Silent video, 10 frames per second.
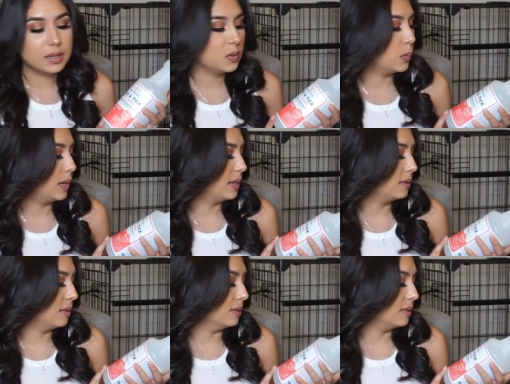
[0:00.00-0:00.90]
This one
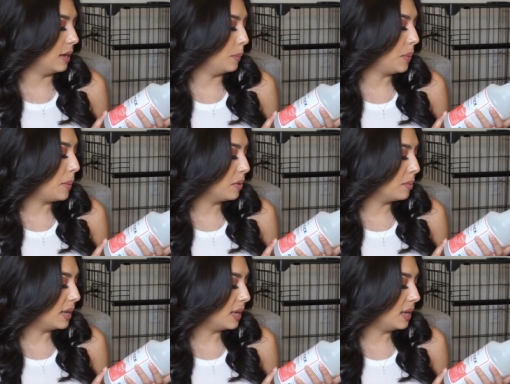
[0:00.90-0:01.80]
is in the scent
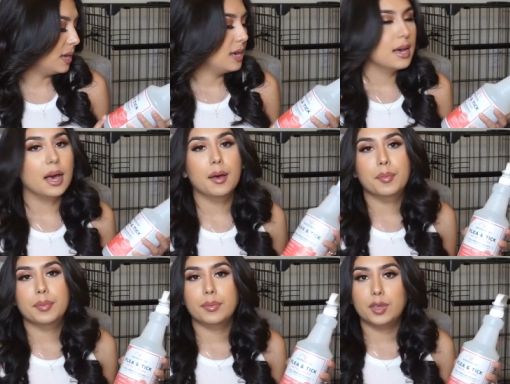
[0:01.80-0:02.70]
peppermint.
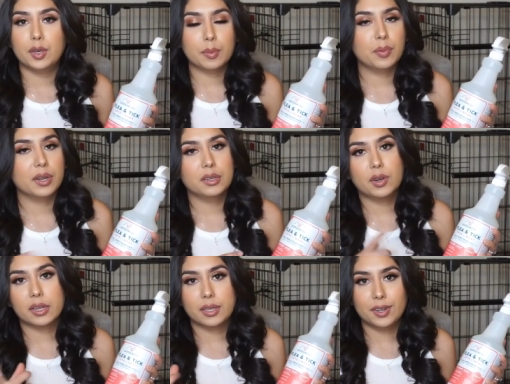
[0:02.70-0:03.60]
Um, you can put it
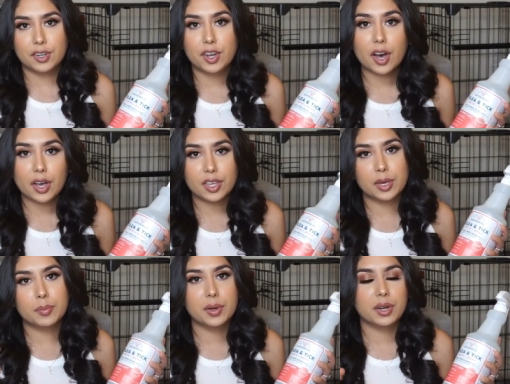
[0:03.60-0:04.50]
directly on your dog, you
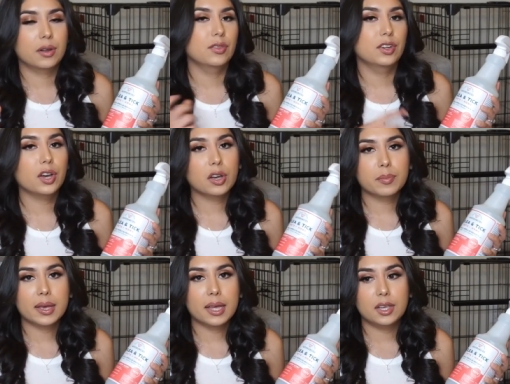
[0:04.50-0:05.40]
can put it on your
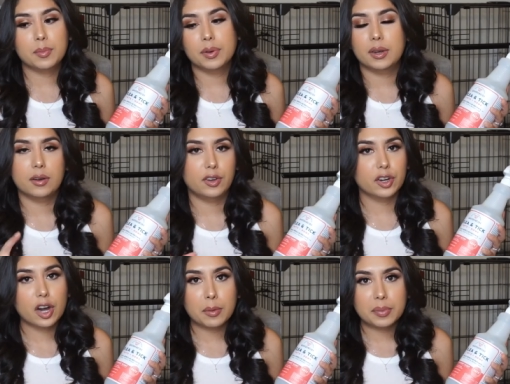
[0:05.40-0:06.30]
dog bed, you can put it on
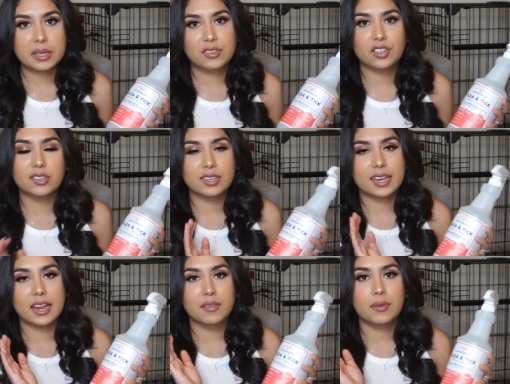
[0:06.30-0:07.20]
your carpets just to
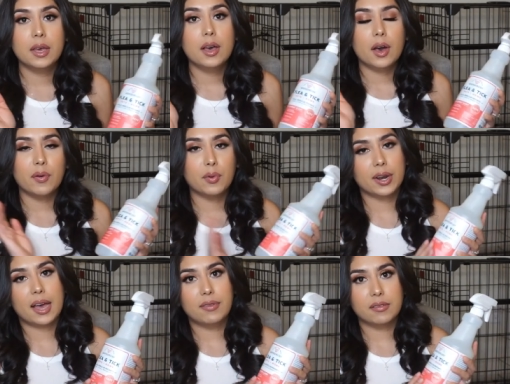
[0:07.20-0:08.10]
kind of avoid
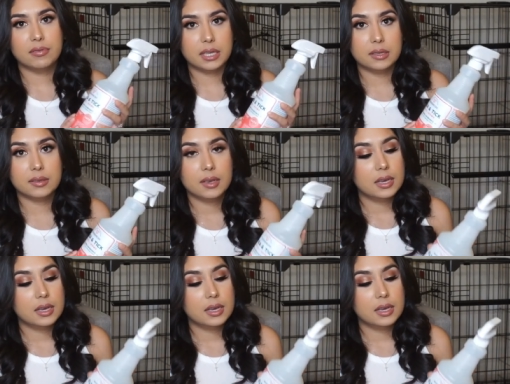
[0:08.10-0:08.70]
having fleas.